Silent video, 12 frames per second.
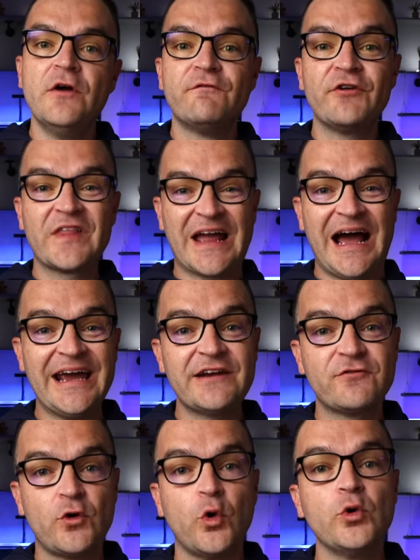for the kind
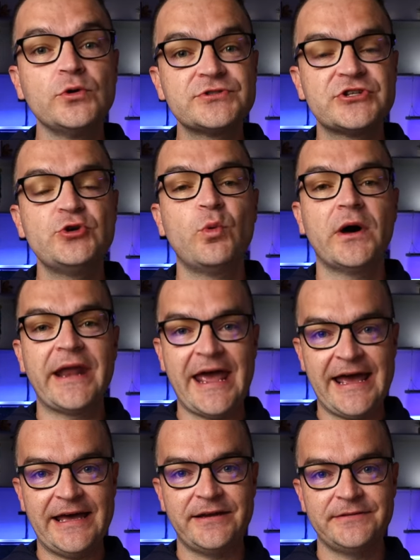of corals you wanna
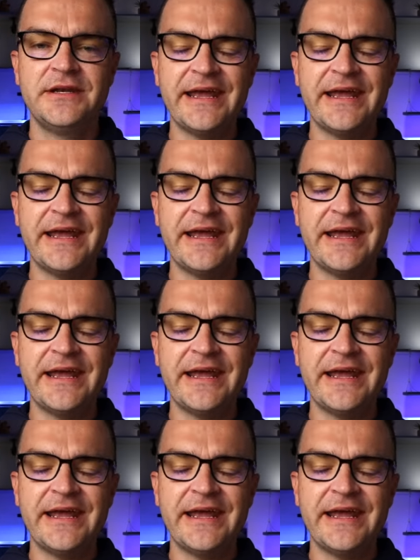add.